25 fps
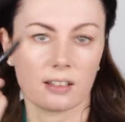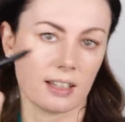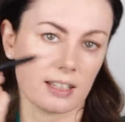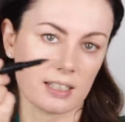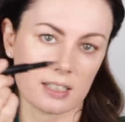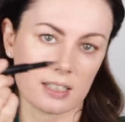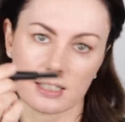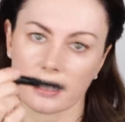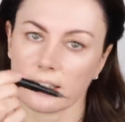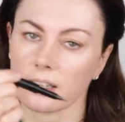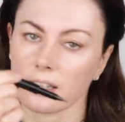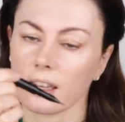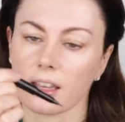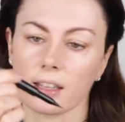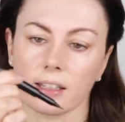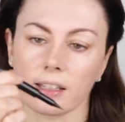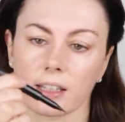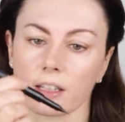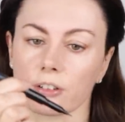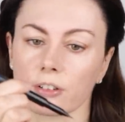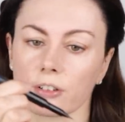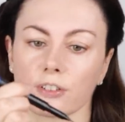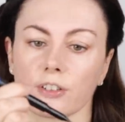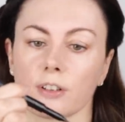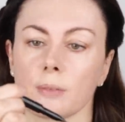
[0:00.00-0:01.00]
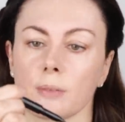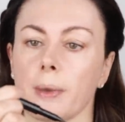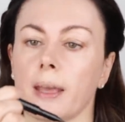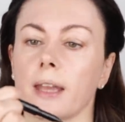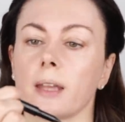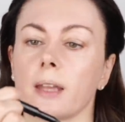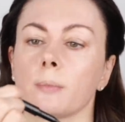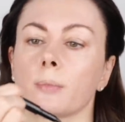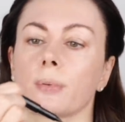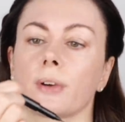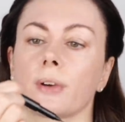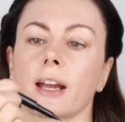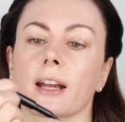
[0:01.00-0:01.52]
it's like a calligraphy
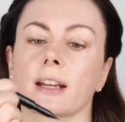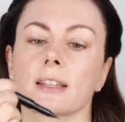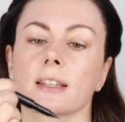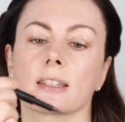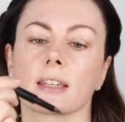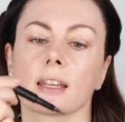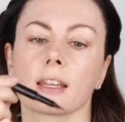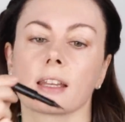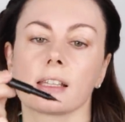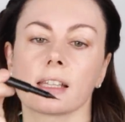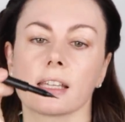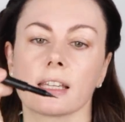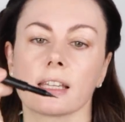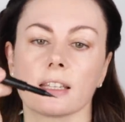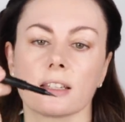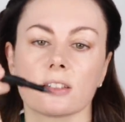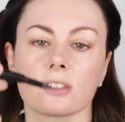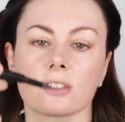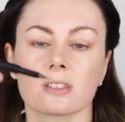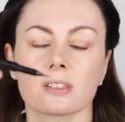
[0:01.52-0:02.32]
pen practically,